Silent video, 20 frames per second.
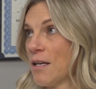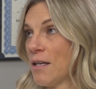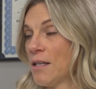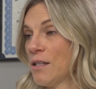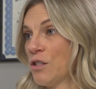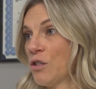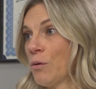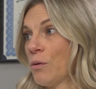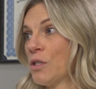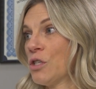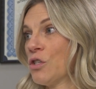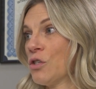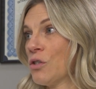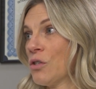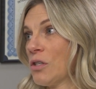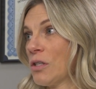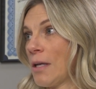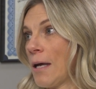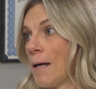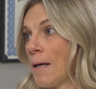So it's
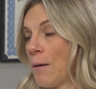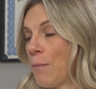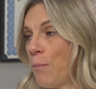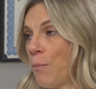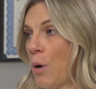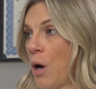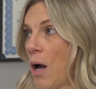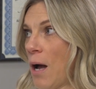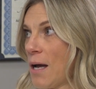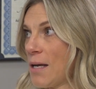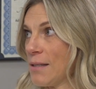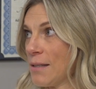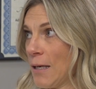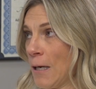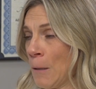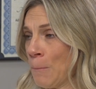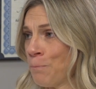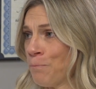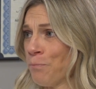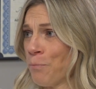just like
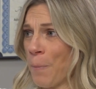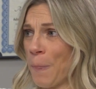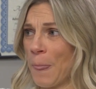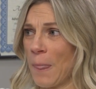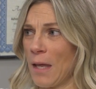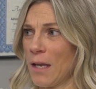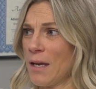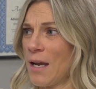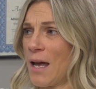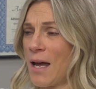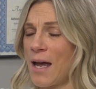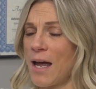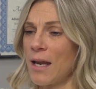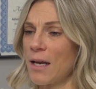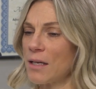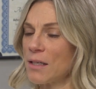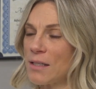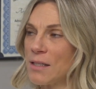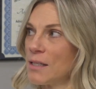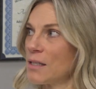pausing,
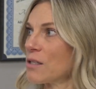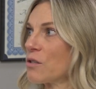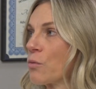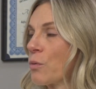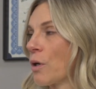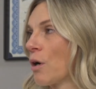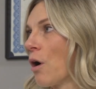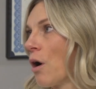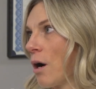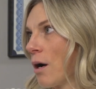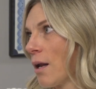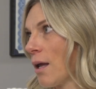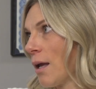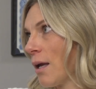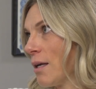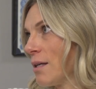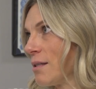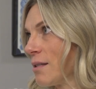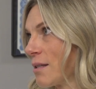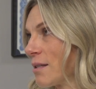not
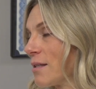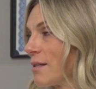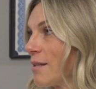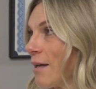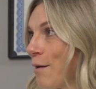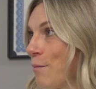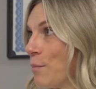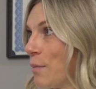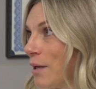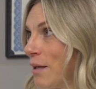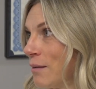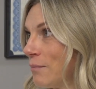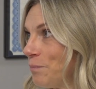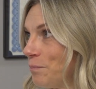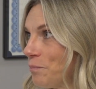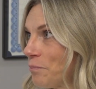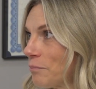disregarding his excitement